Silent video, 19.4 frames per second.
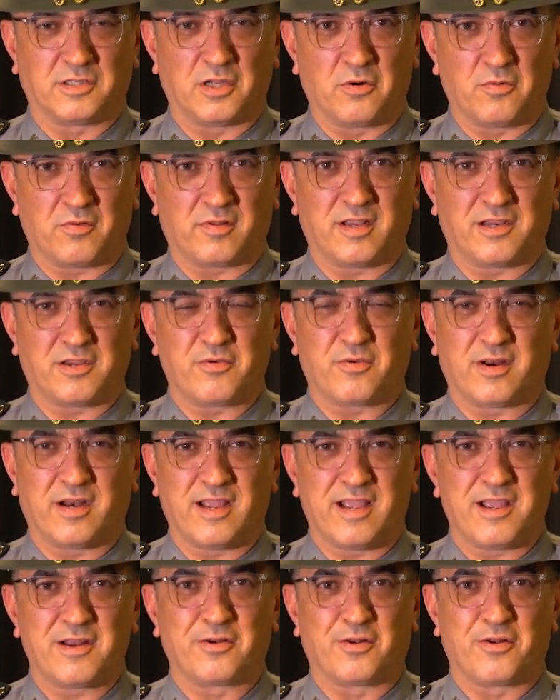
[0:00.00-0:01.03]
don't think you can
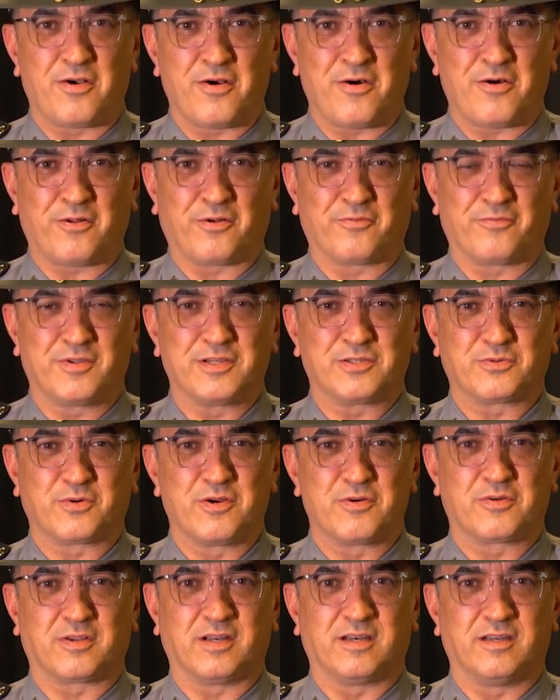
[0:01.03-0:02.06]
handle all of these
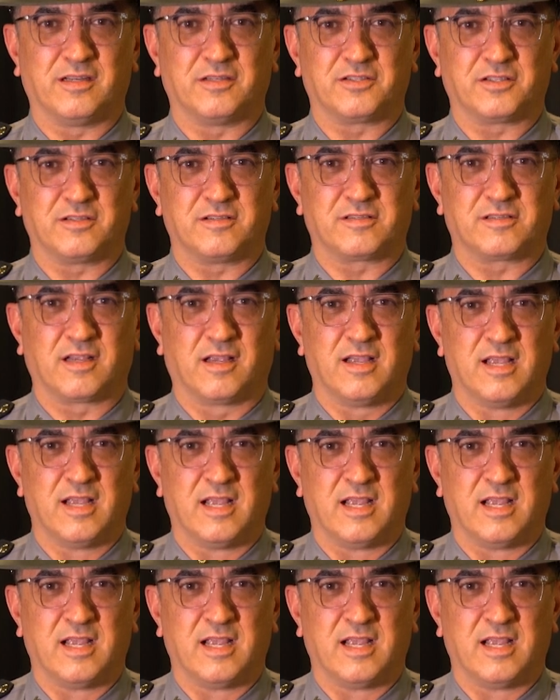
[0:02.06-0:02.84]
road conditions.